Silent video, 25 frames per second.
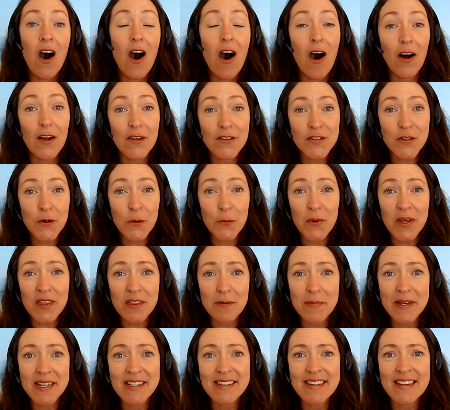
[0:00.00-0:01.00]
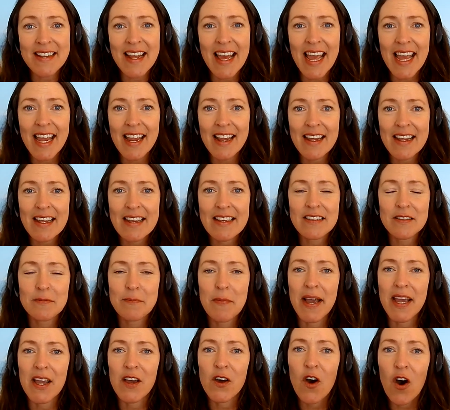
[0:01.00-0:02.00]
Also with me today is
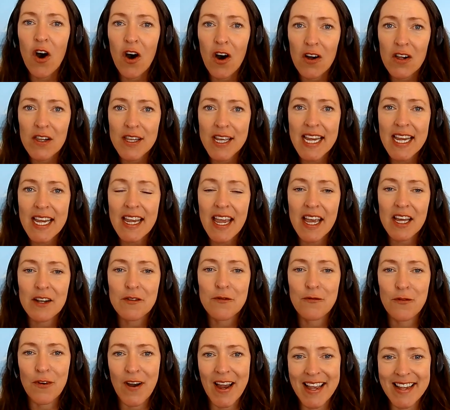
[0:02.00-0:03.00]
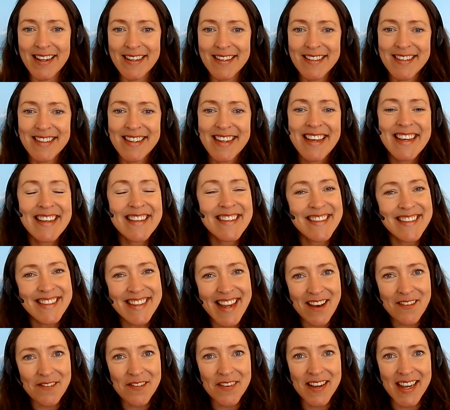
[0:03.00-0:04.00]
my colleague and friend,
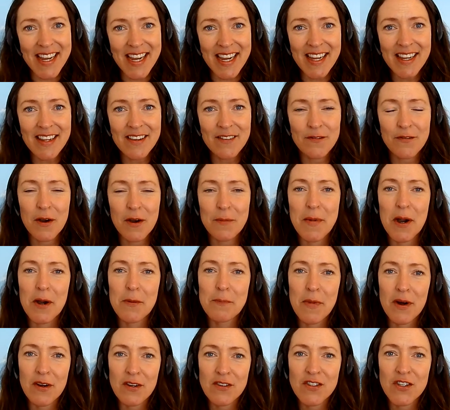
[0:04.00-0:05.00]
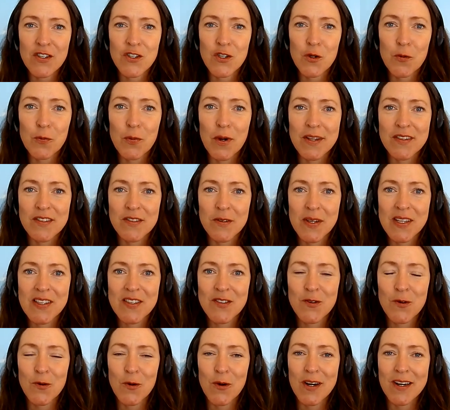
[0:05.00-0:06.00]
Stephanie, from our Moncton, New Brunswick
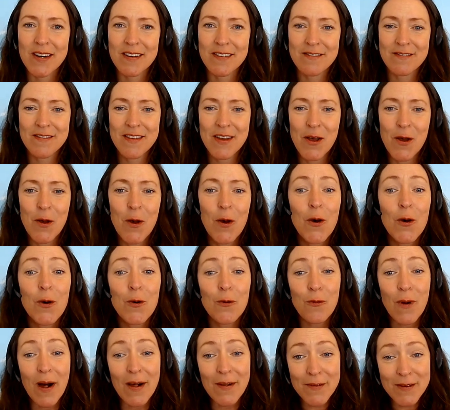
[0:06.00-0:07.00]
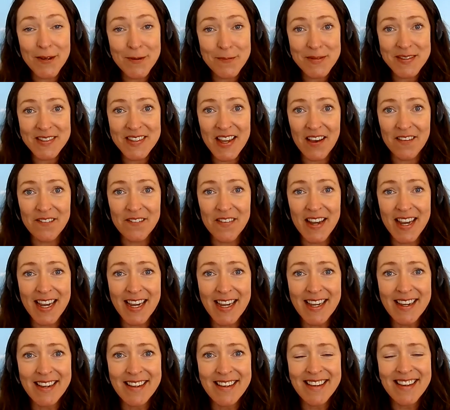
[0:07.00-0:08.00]
store. Welcome,
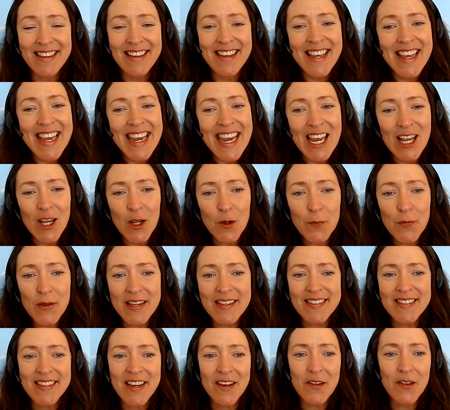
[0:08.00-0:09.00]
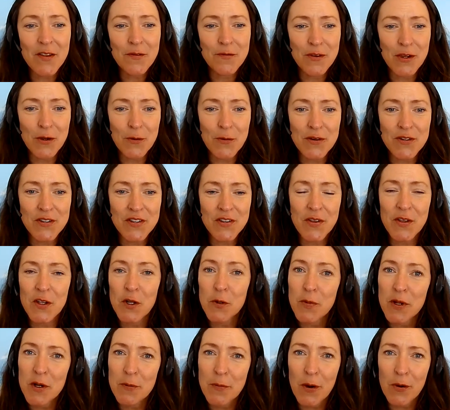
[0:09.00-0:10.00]
Stephanie. Can you please tell the viewers a
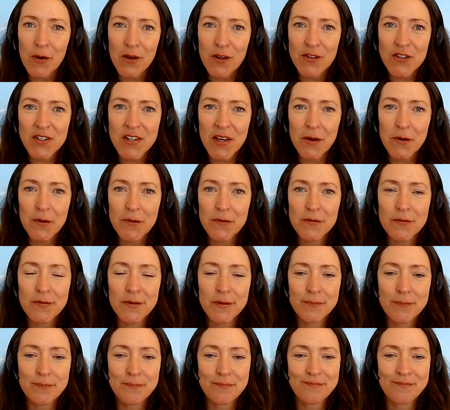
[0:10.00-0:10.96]
little bit about yourself?